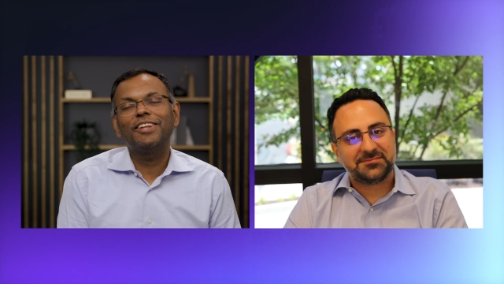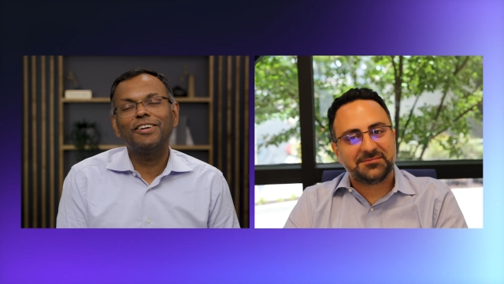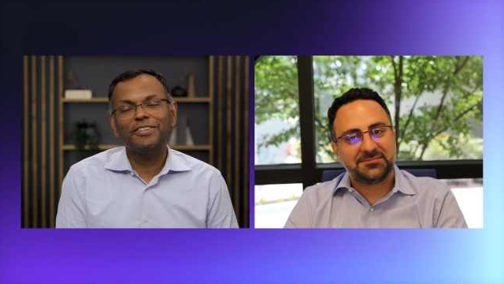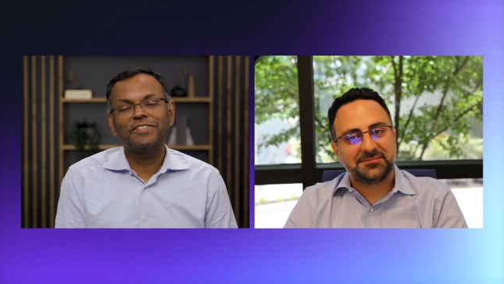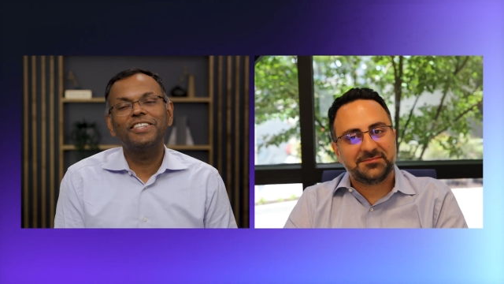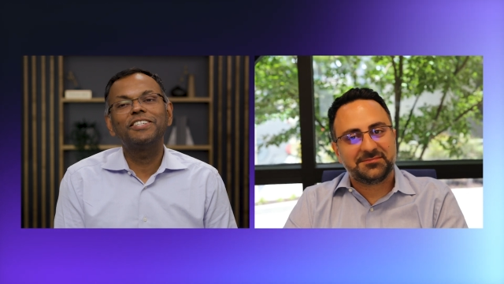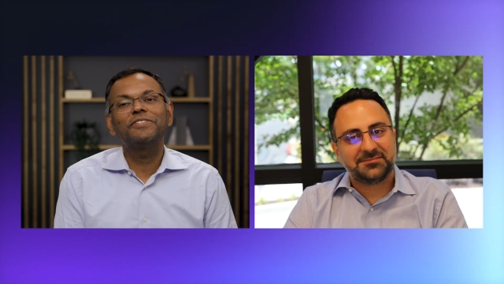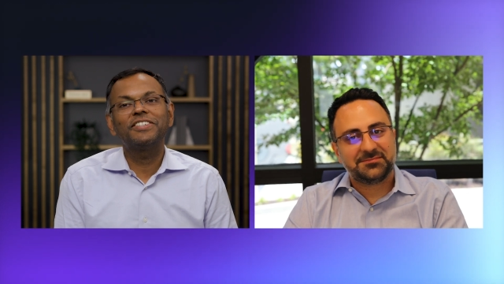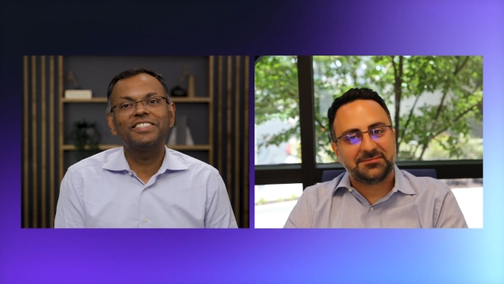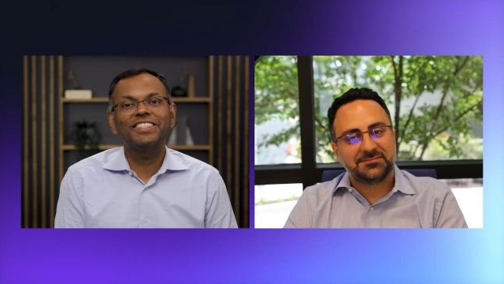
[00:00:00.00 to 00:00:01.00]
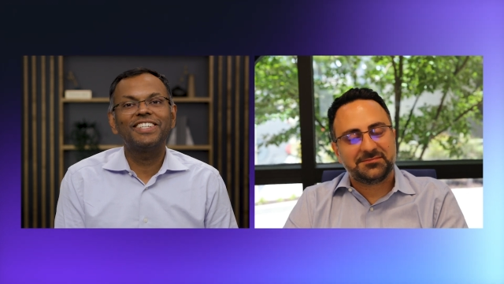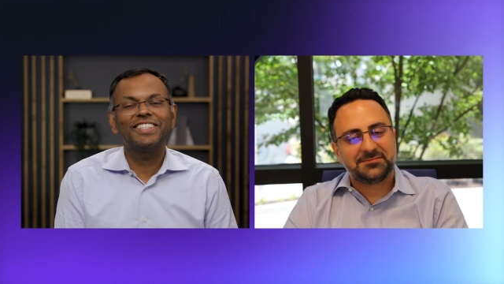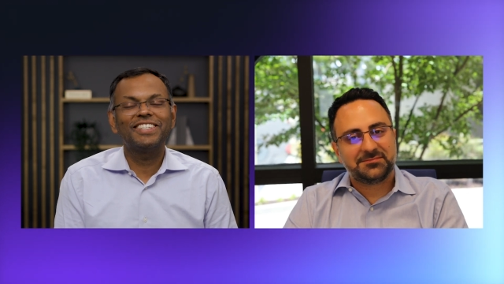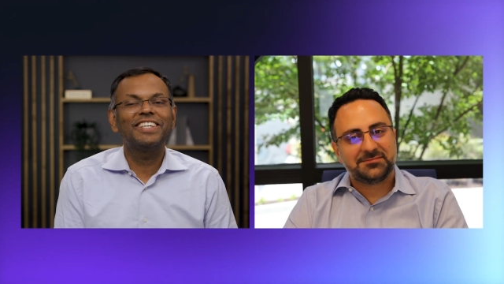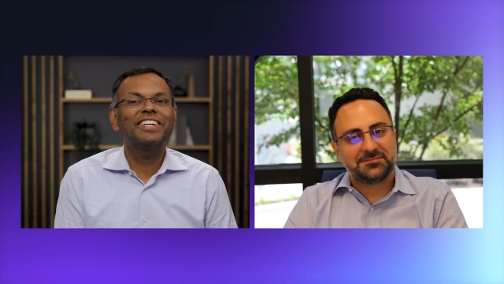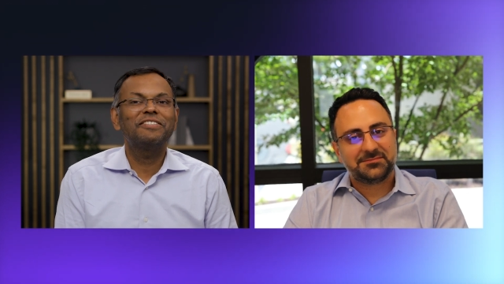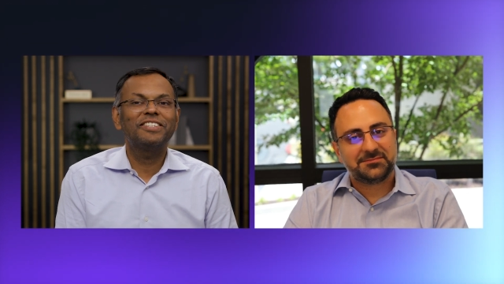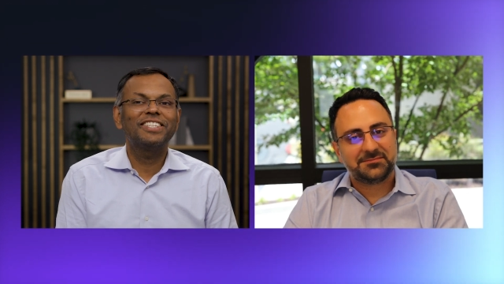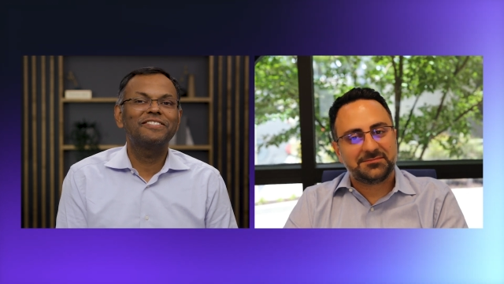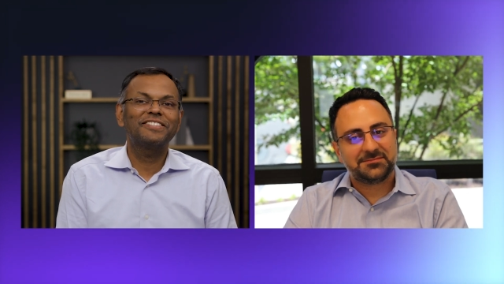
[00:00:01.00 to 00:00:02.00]
Speaker 1: a lot of undifferentiated heavy
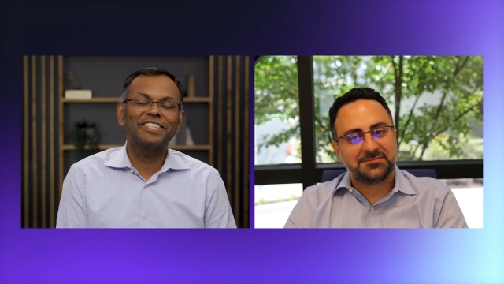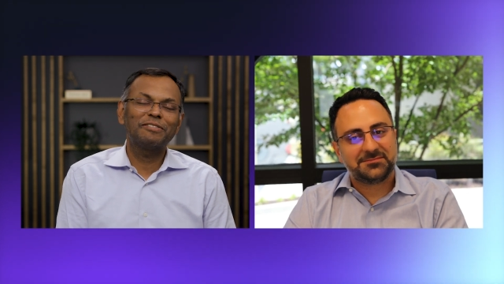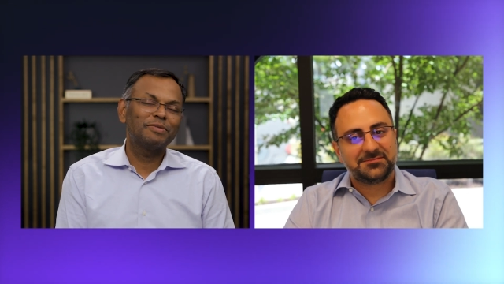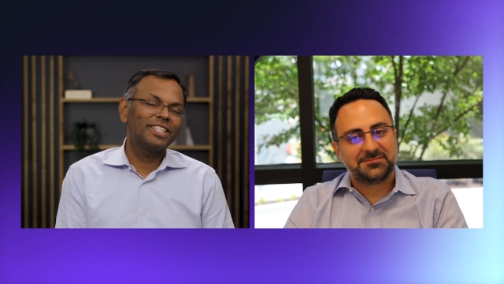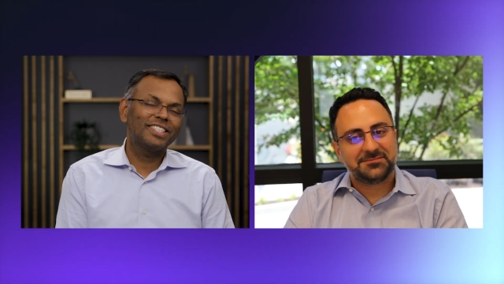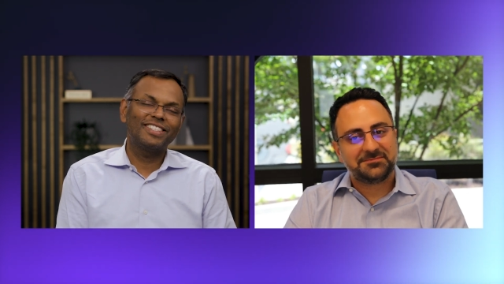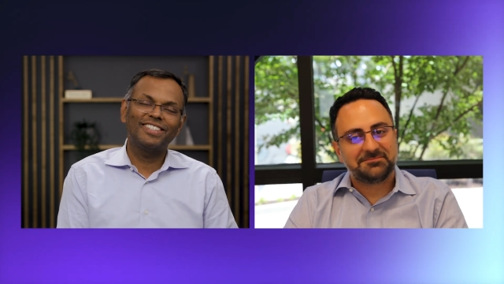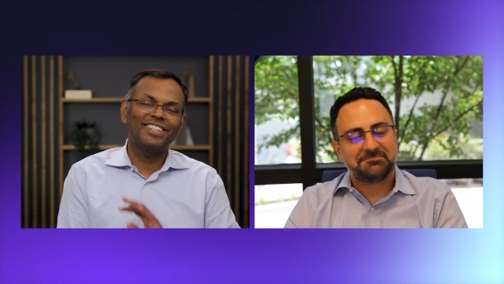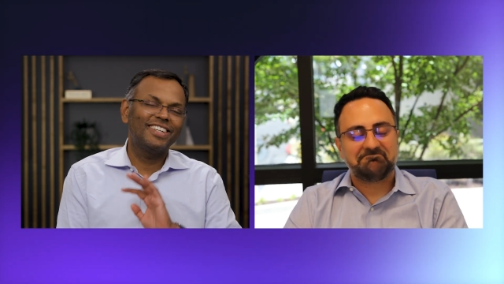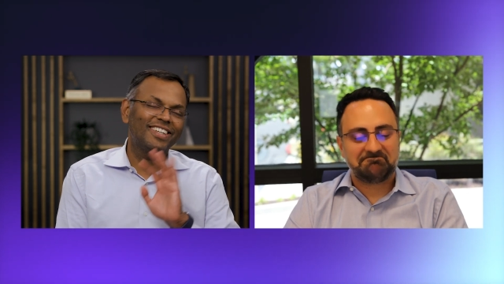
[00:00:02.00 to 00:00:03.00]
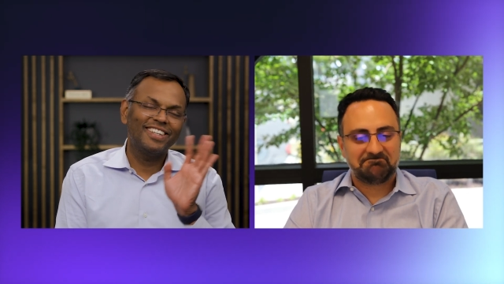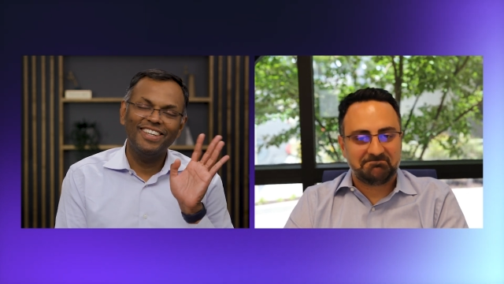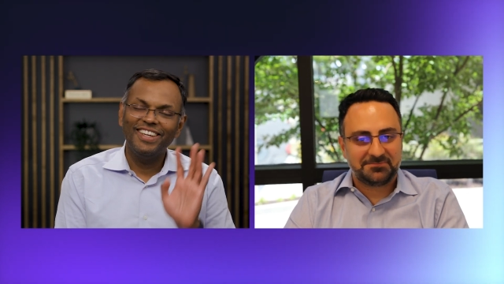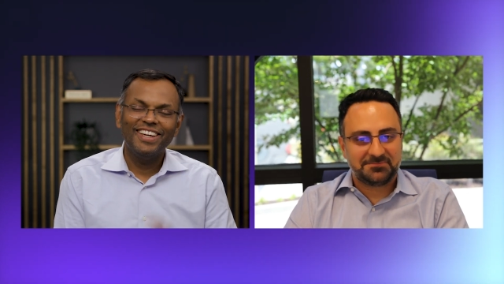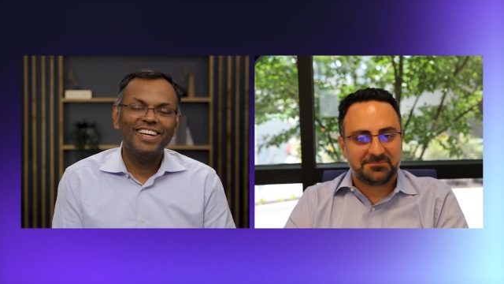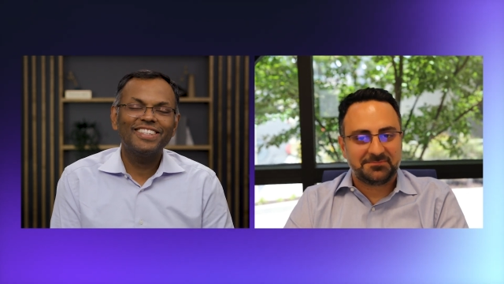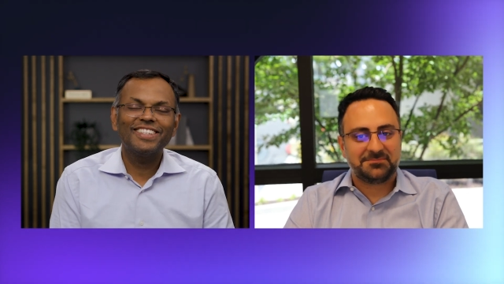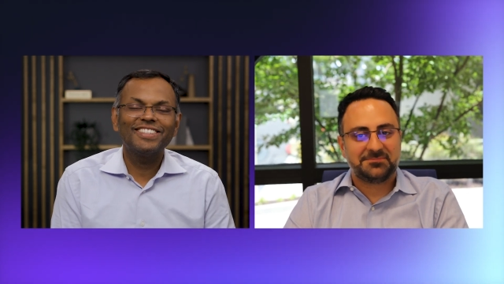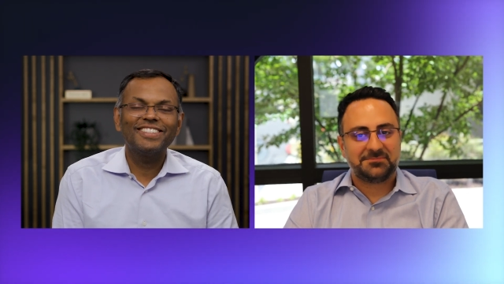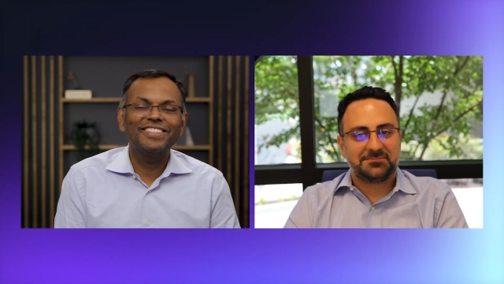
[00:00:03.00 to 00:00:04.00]
lifting, but uh, I
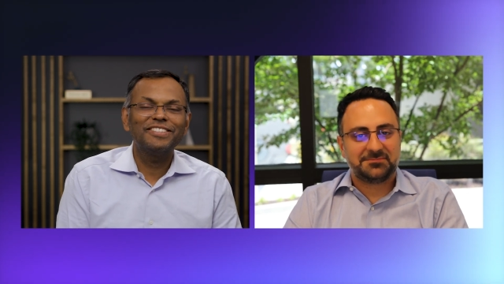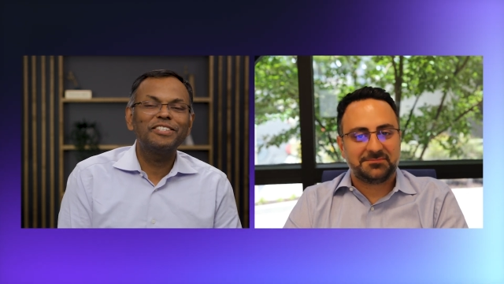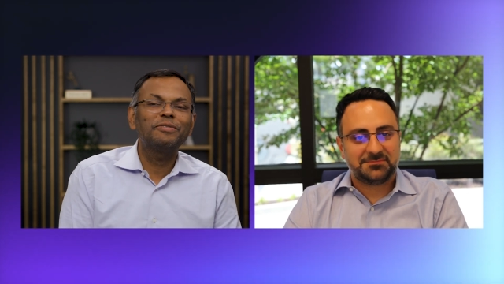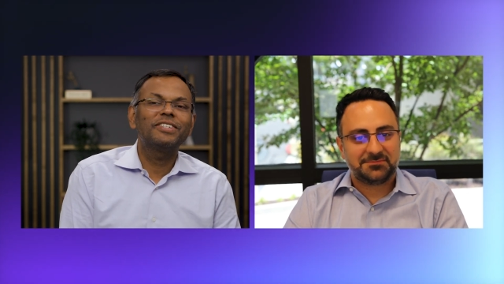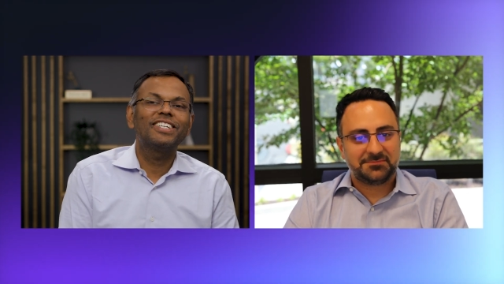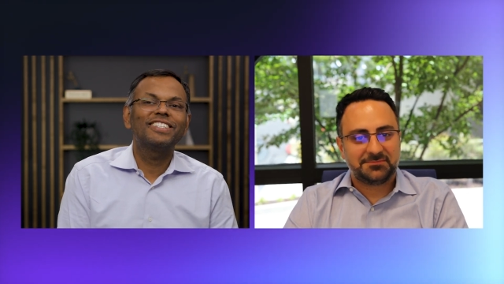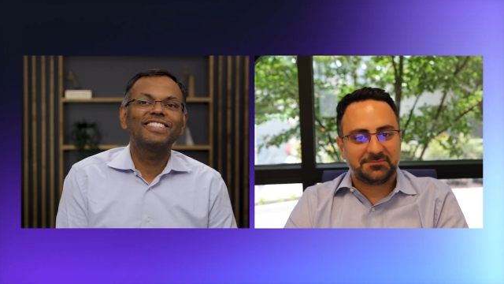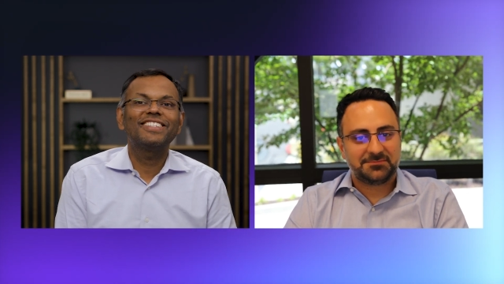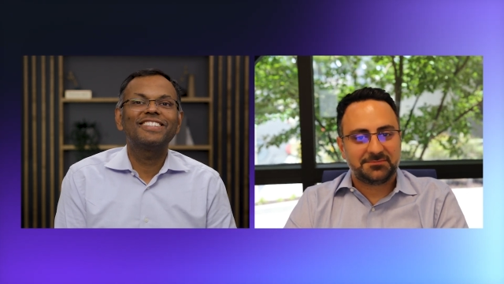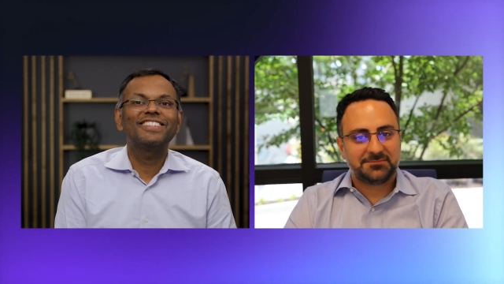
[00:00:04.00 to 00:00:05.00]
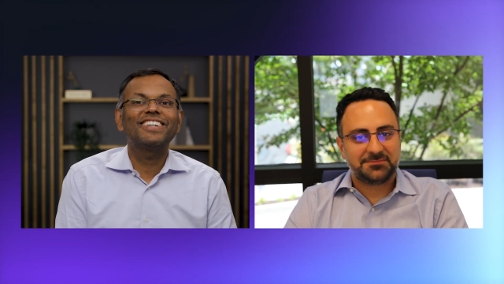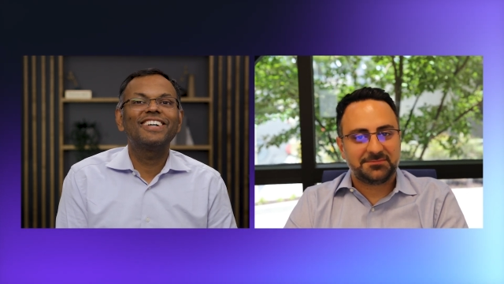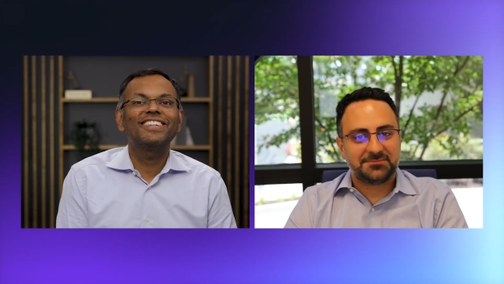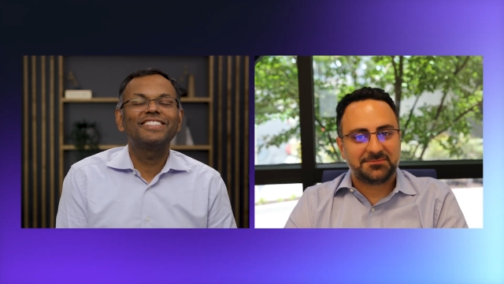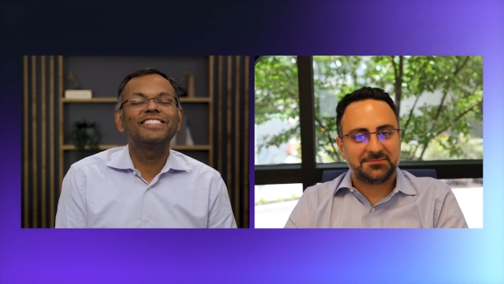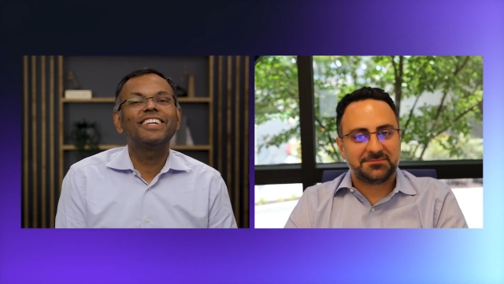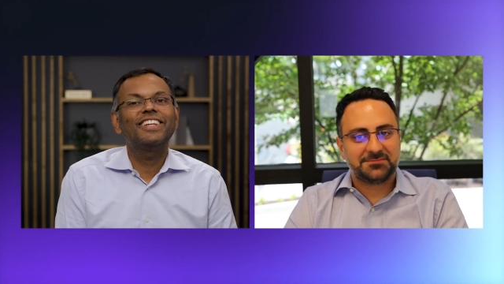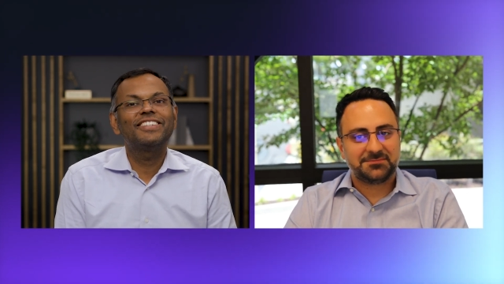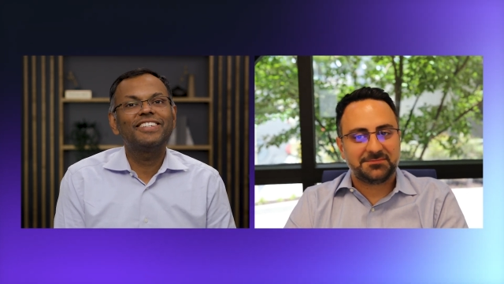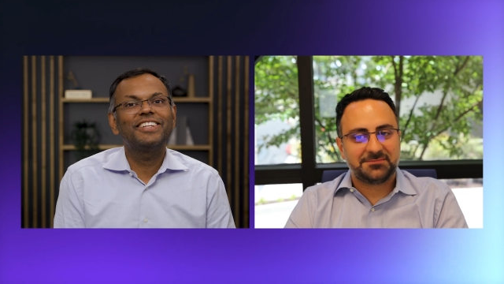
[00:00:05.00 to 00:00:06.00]
think you summarized it uh,
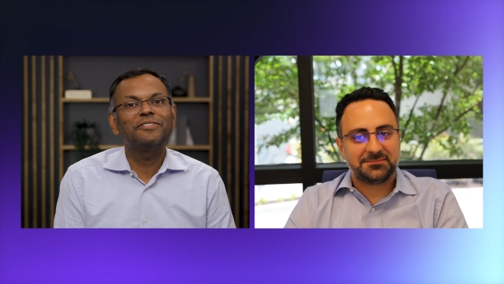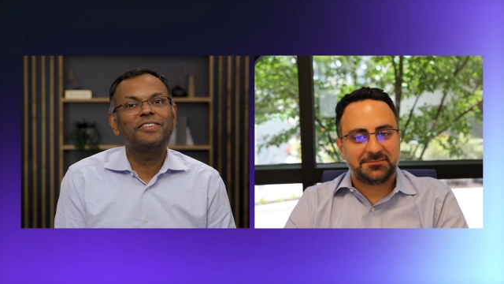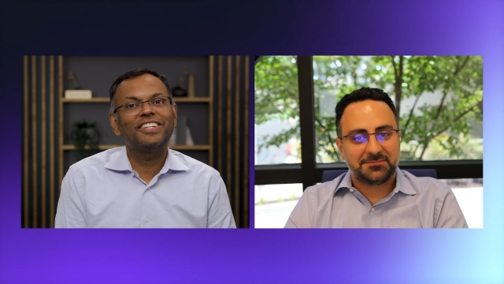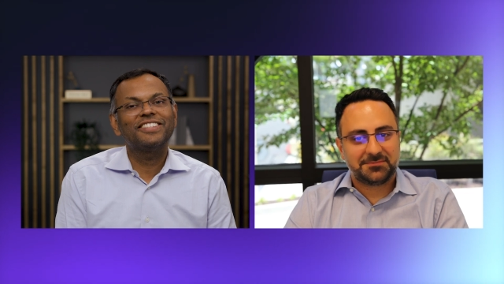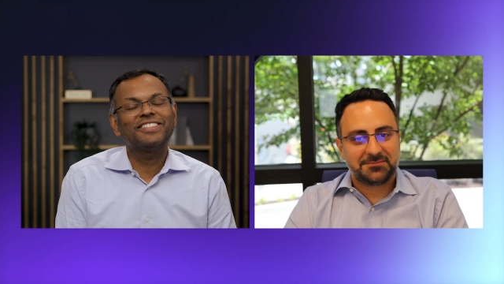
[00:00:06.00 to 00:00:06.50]
really, really well.